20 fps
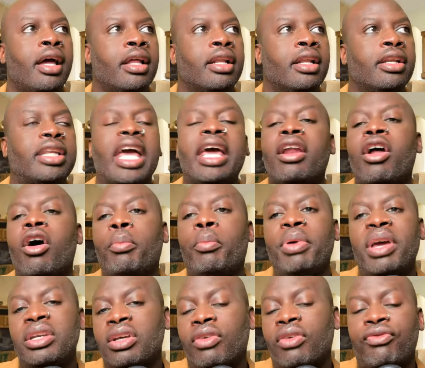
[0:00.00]
They don't
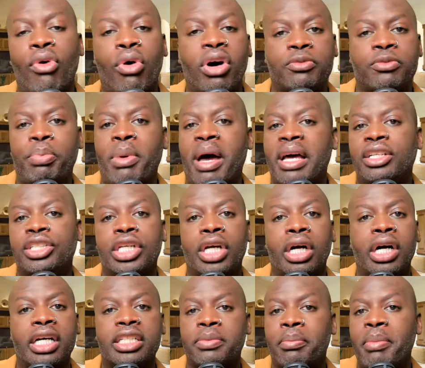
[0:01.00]
been divorced by
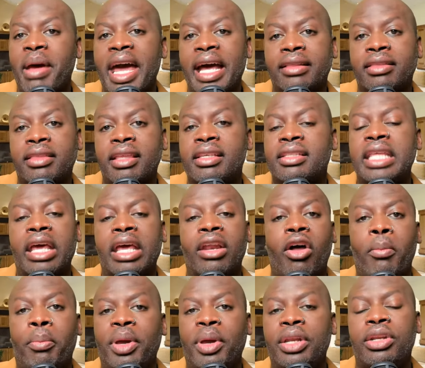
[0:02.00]
Judge Mathis. They
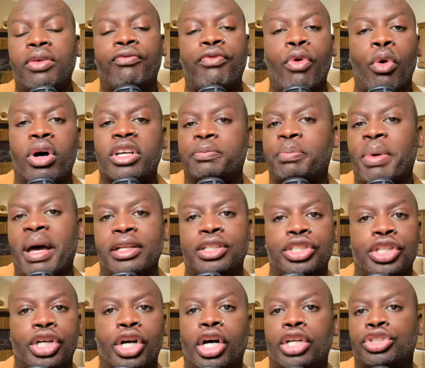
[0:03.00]
don't been divorced by
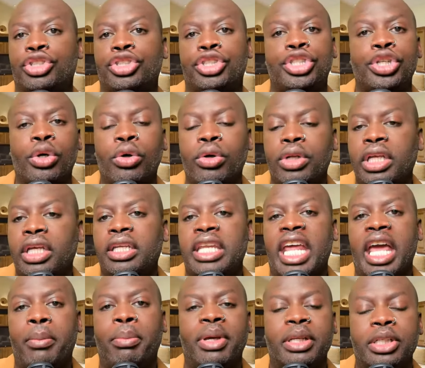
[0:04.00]
Judge Judy.
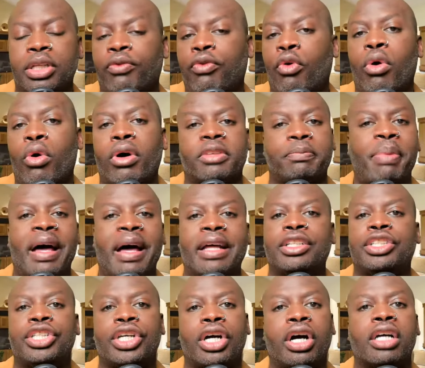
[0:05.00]
They've been divorced by
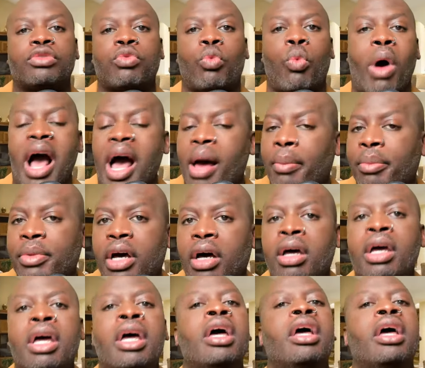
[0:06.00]
Judge Wapner.